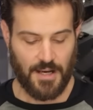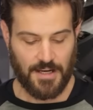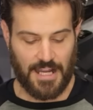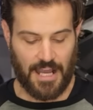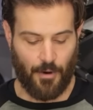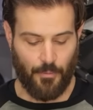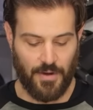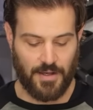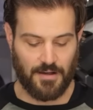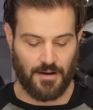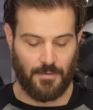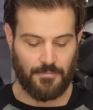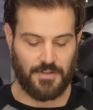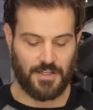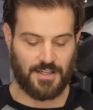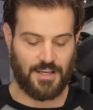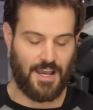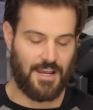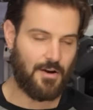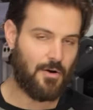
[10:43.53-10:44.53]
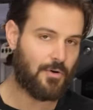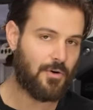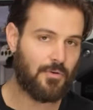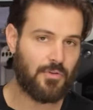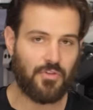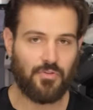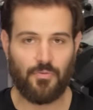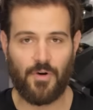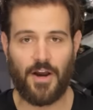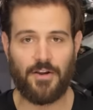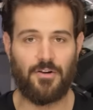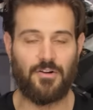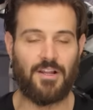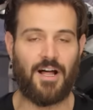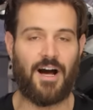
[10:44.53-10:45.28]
Now we come to Kayoko throttle